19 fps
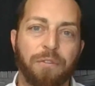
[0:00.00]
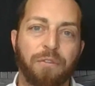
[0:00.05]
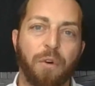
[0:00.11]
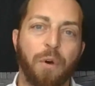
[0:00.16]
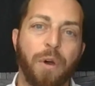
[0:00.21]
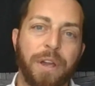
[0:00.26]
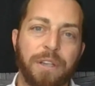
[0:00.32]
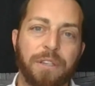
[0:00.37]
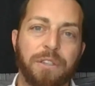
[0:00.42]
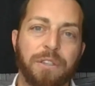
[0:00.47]
are the
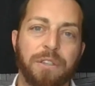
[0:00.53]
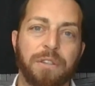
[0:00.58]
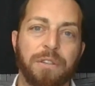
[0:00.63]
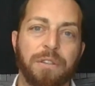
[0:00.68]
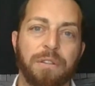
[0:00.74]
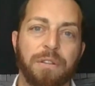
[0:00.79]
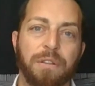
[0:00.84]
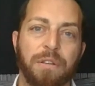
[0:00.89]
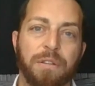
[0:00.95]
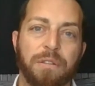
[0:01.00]

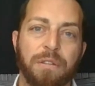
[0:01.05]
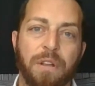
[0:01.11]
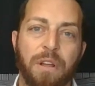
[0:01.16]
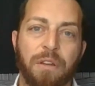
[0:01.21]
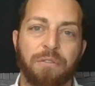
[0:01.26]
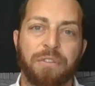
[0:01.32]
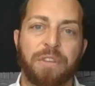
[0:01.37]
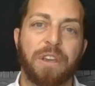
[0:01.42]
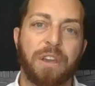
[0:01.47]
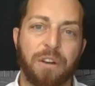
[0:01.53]
voice
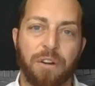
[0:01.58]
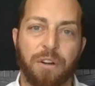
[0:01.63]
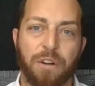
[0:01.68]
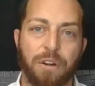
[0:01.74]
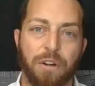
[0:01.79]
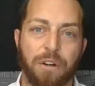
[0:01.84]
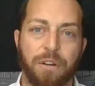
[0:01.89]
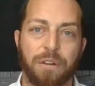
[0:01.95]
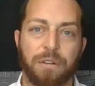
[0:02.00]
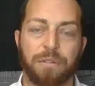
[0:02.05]
of the
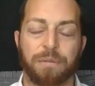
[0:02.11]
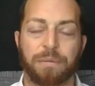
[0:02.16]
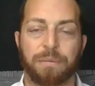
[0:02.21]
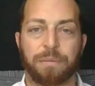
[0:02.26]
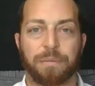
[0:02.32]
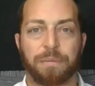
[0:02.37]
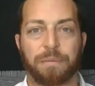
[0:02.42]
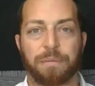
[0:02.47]
unheard.